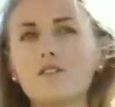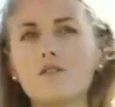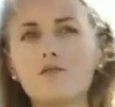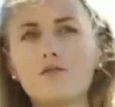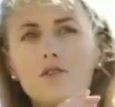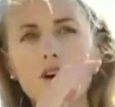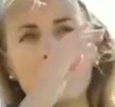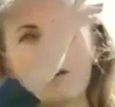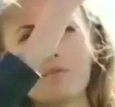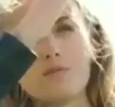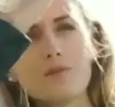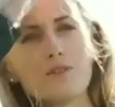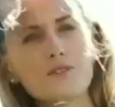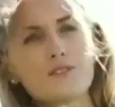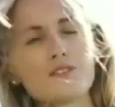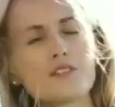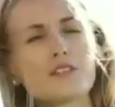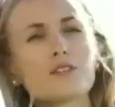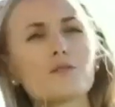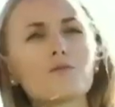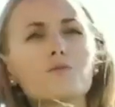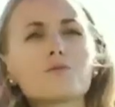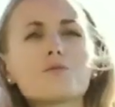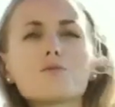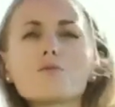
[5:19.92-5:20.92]
Fine
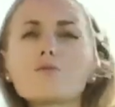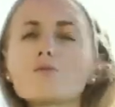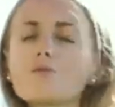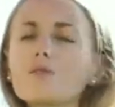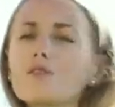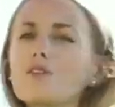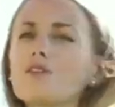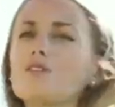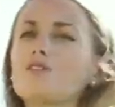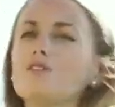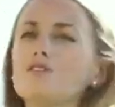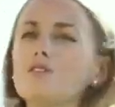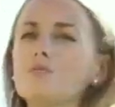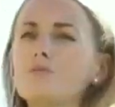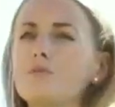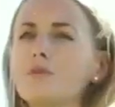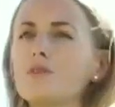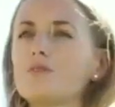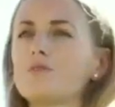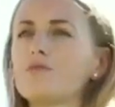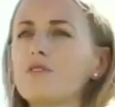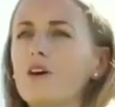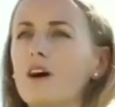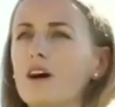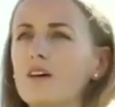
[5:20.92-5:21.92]
Music
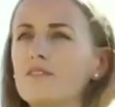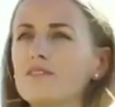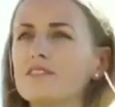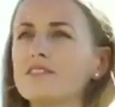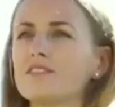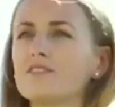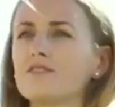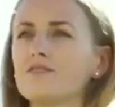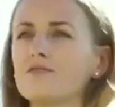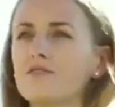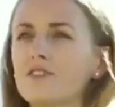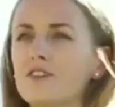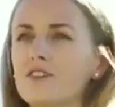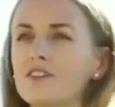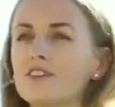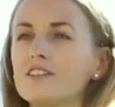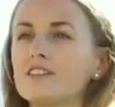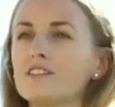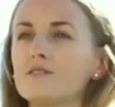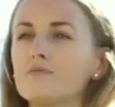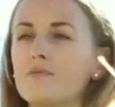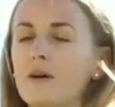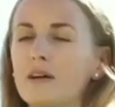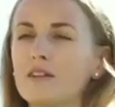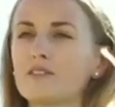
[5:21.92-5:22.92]
102.5 is a very
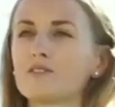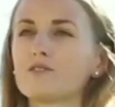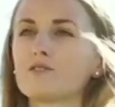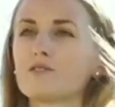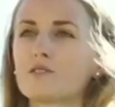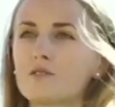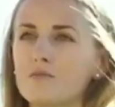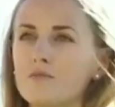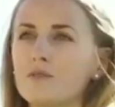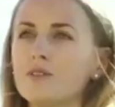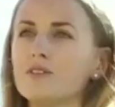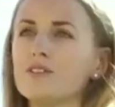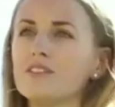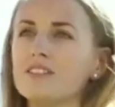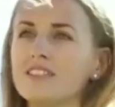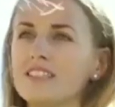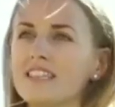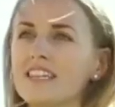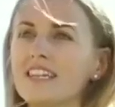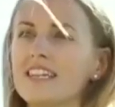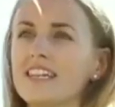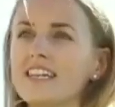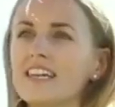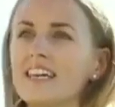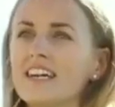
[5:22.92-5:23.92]
special
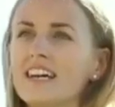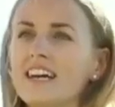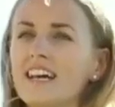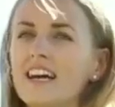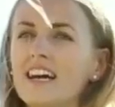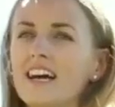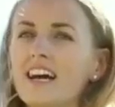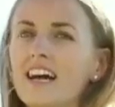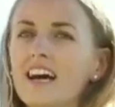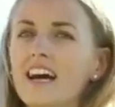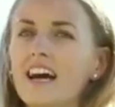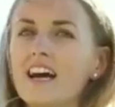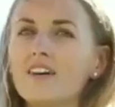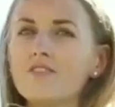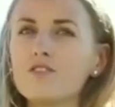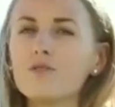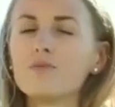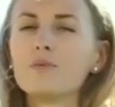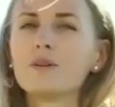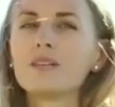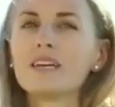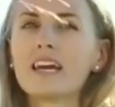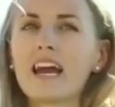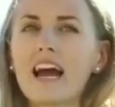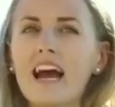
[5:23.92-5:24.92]
community.
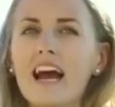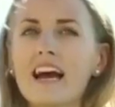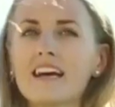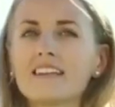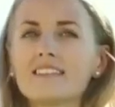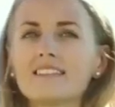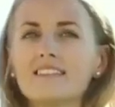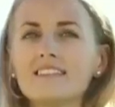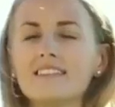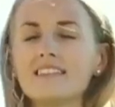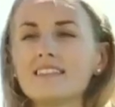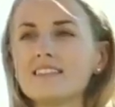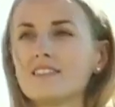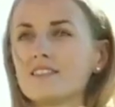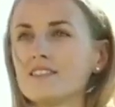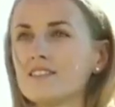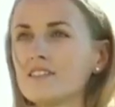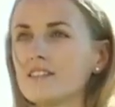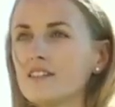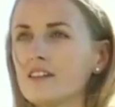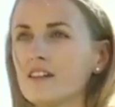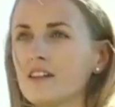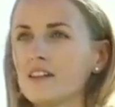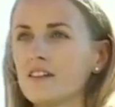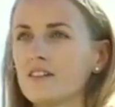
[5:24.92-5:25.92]
Everybody has this
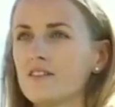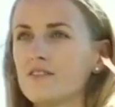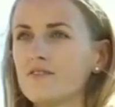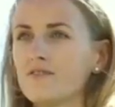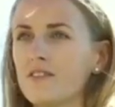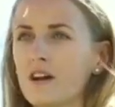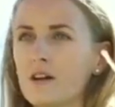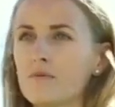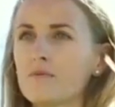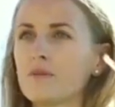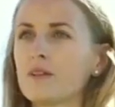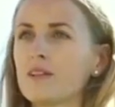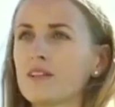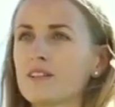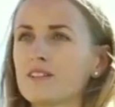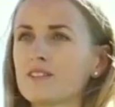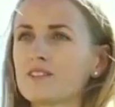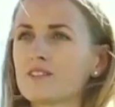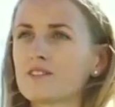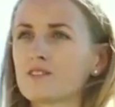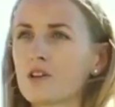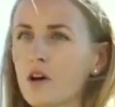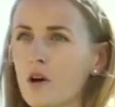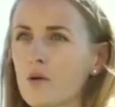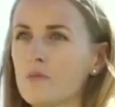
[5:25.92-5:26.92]
fabulous
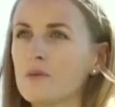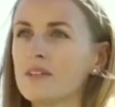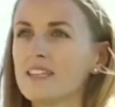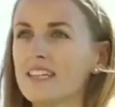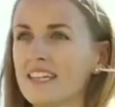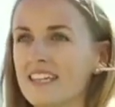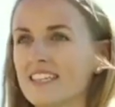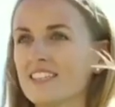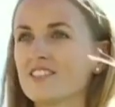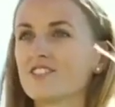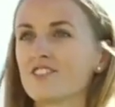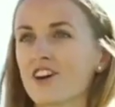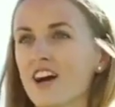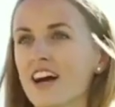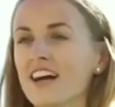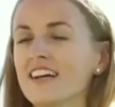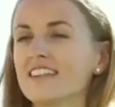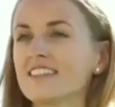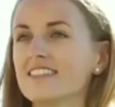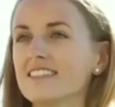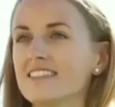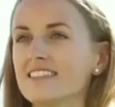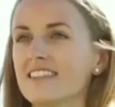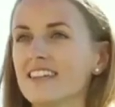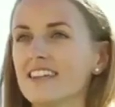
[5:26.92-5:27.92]
common
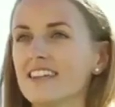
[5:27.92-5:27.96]
interest.